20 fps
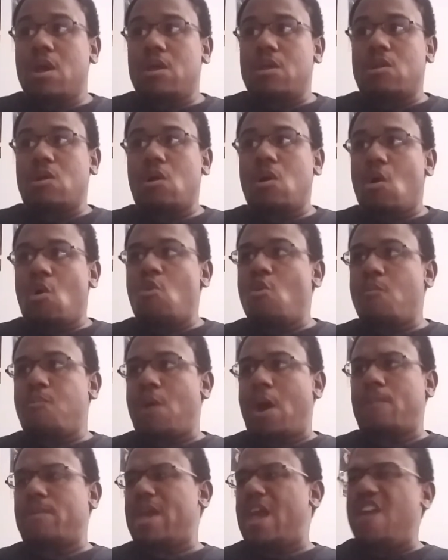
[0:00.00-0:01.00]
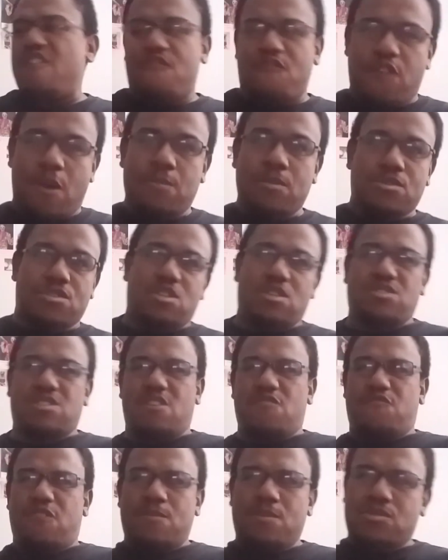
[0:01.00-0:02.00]
who would probably hate feminists and
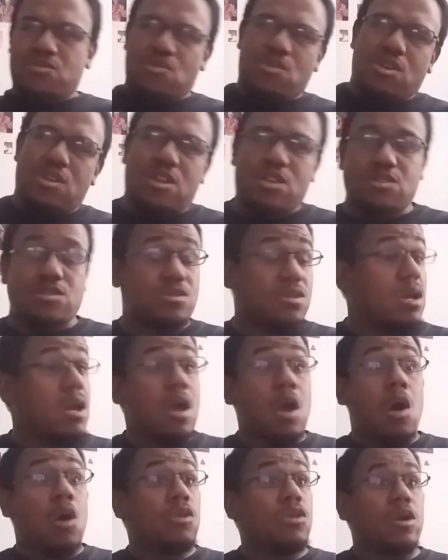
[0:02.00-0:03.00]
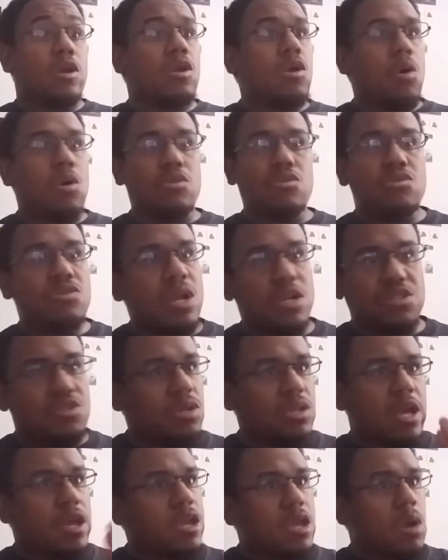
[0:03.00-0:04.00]
say feminists are idiots and stuff. Oh, they're going nuts.
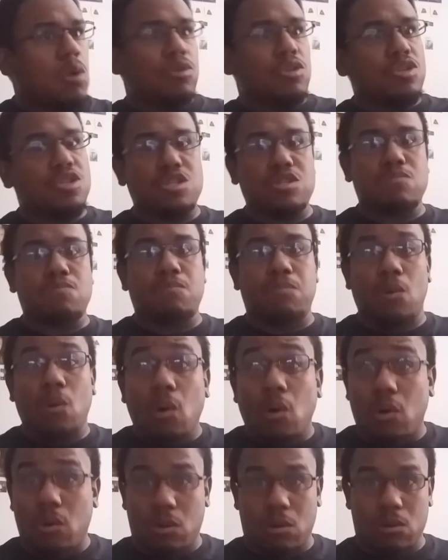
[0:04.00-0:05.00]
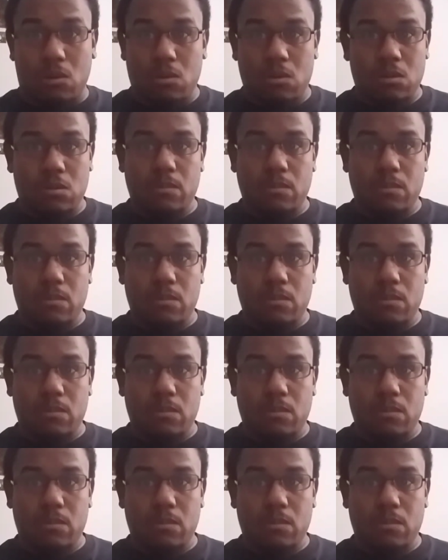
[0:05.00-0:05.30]
They're like, yo, this is bull.